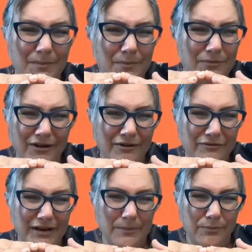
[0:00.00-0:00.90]
not a
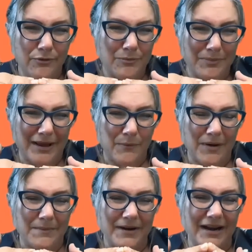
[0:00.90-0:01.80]
really broad, blunt
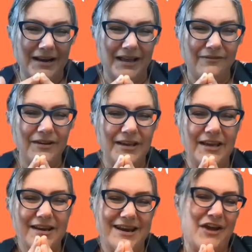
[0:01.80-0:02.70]
one, but a lovely,
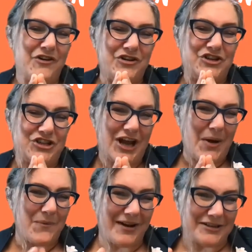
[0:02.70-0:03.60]
narrow,
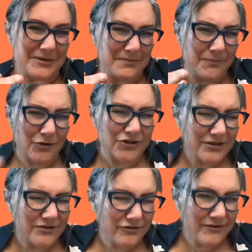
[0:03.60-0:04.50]
sharp one to push
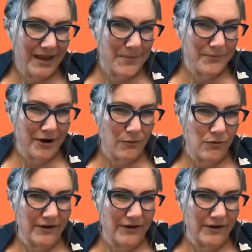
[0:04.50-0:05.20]
through that brick wall